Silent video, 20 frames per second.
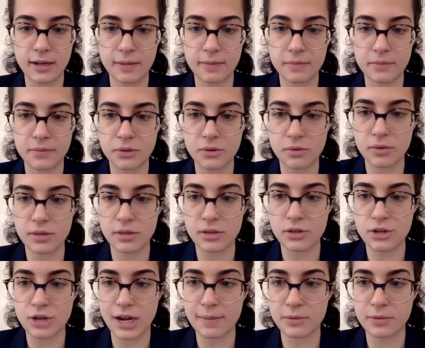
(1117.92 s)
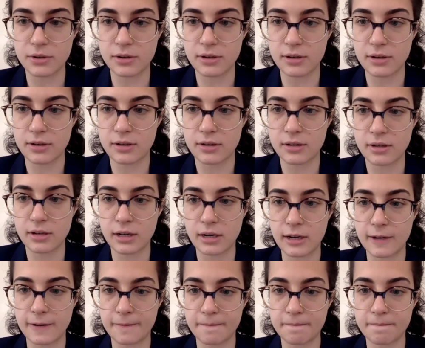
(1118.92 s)
So in this chapter,
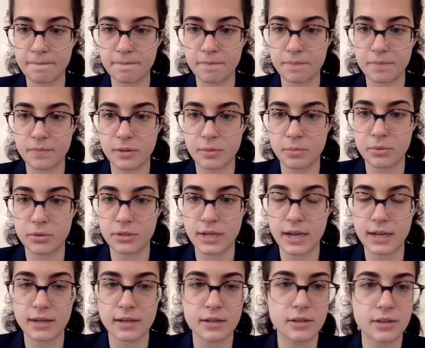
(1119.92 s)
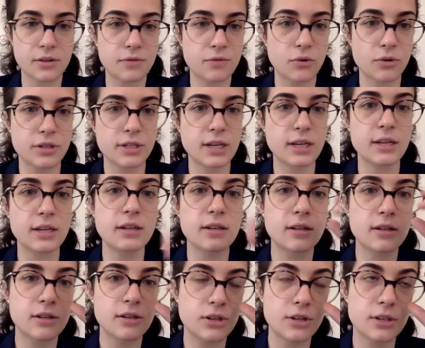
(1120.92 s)
the protagonist is
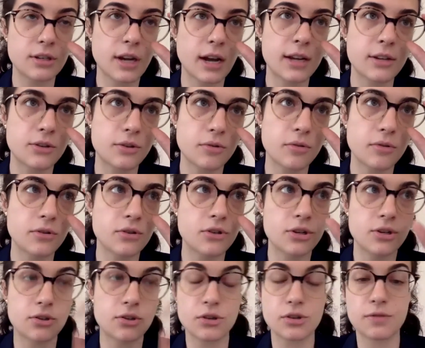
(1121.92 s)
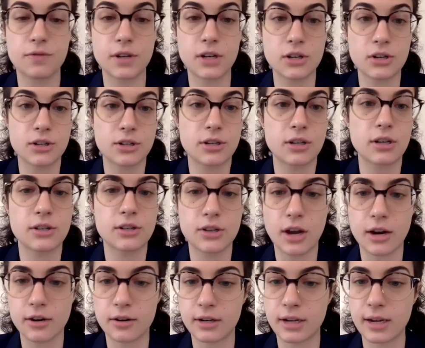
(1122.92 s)
14. She's in high school. She's just finished a
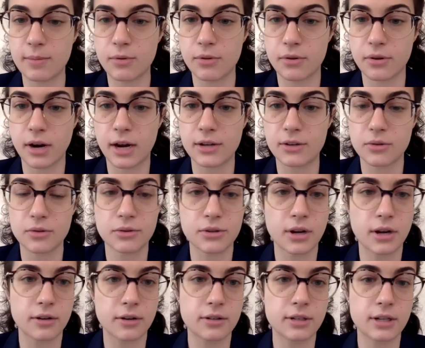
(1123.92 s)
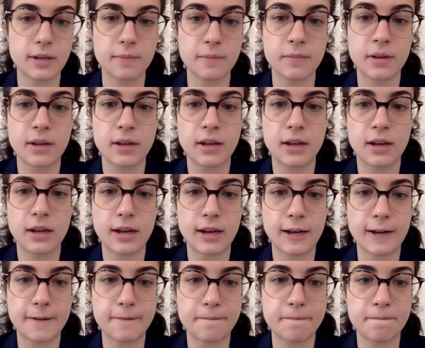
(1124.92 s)
soccer game with her high school soccer team.
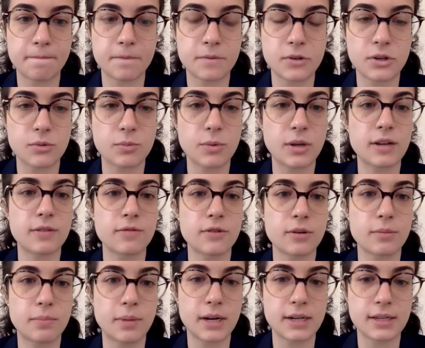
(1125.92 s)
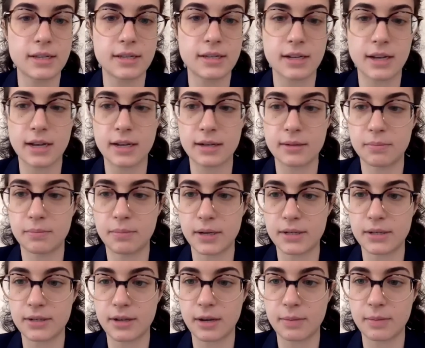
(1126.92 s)
She's waiting for a bus at a
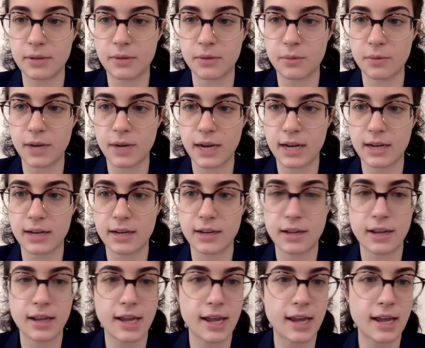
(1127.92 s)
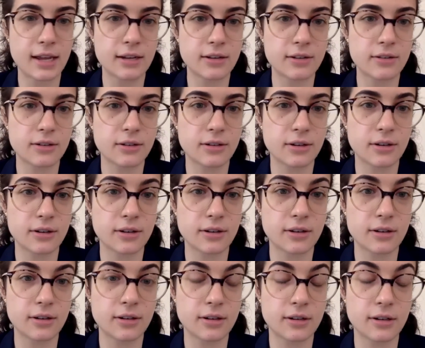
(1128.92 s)
bus stop in the rain, and
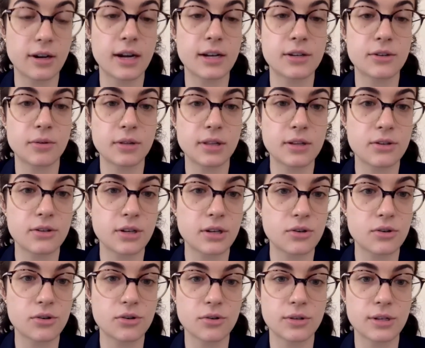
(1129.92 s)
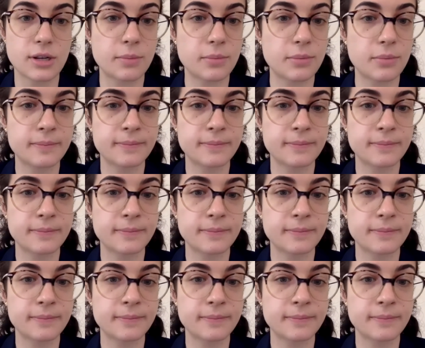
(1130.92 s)
her high school English teacher shows up.